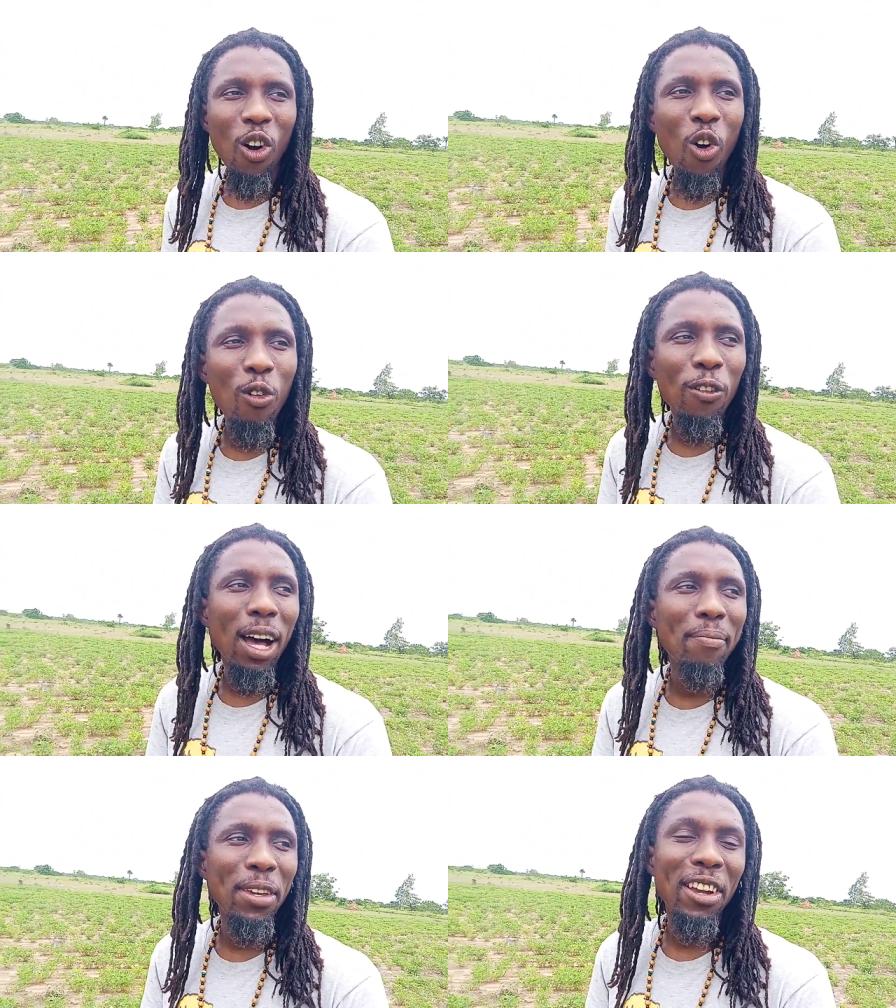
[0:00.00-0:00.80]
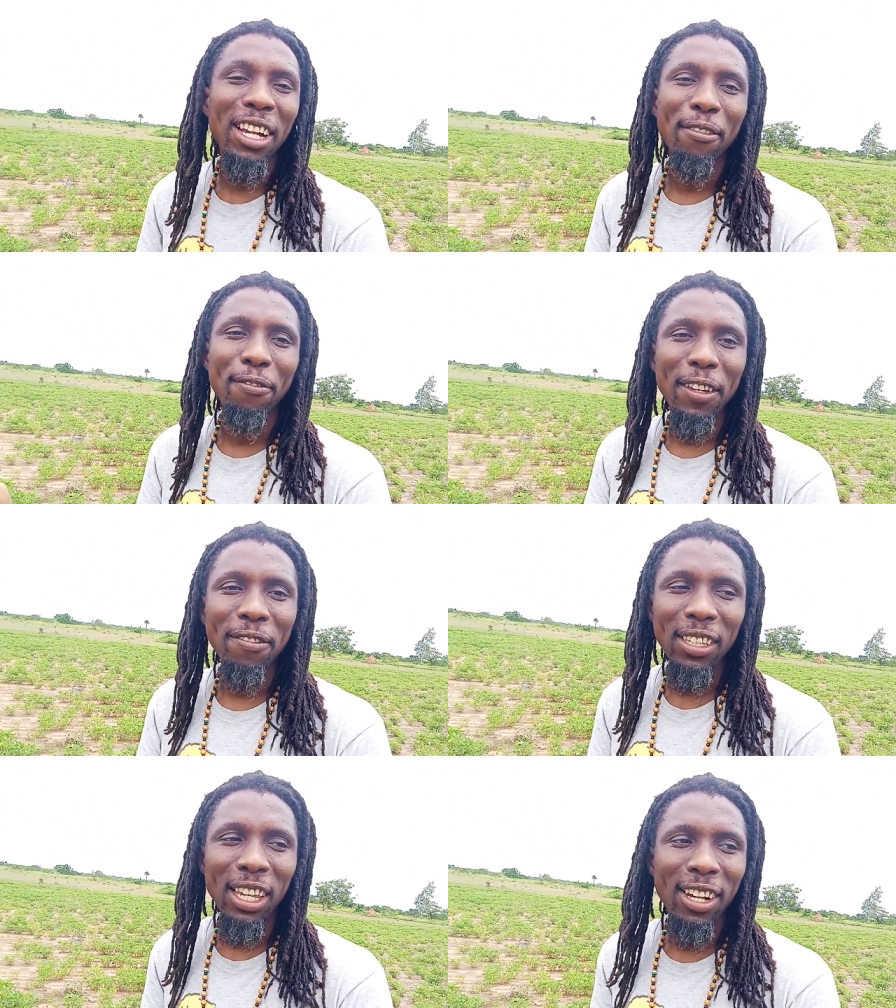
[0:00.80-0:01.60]
over a period of
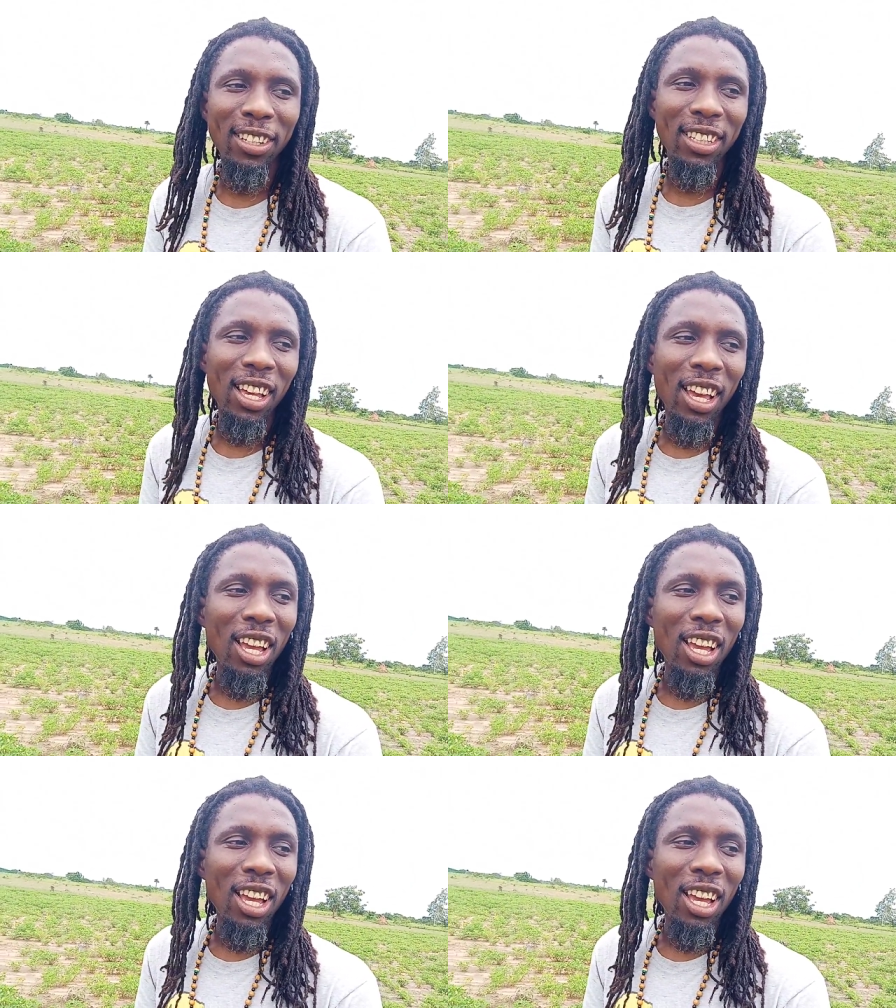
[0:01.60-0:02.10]
50 years.